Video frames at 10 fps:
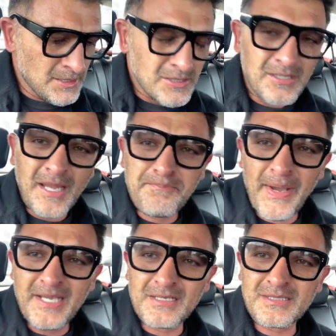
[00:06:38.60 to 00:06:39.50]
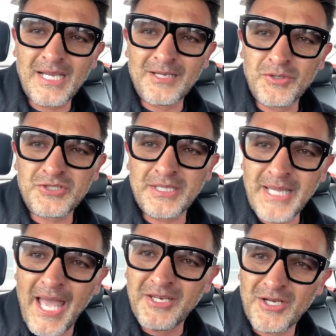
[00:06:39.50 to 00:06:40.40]
So that bacon sandwich, that
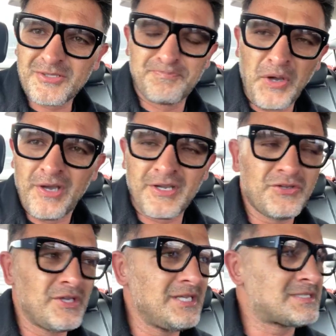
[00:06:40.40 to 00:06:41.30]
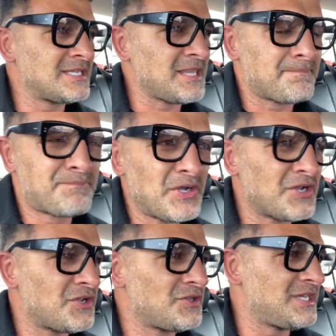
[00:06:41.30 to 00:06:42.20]
Nando's burger you're eating, that
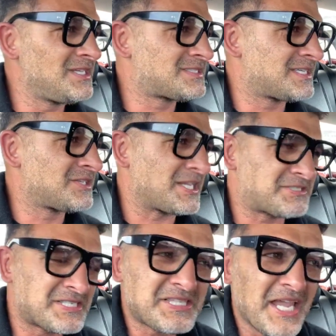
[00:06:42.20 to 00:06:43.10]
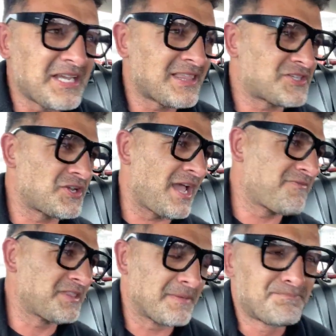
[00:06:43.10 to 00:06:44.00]
burger you're eating, that steak that you're
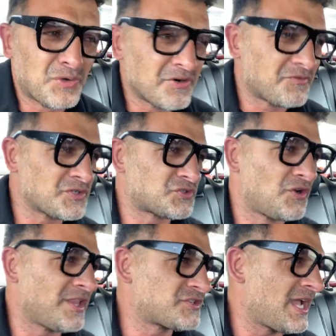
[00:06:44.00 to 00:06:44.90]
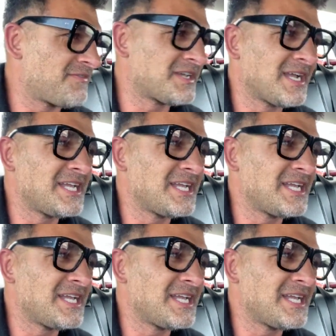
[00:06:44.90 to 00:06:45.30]
having, that boerewors roll that you're having,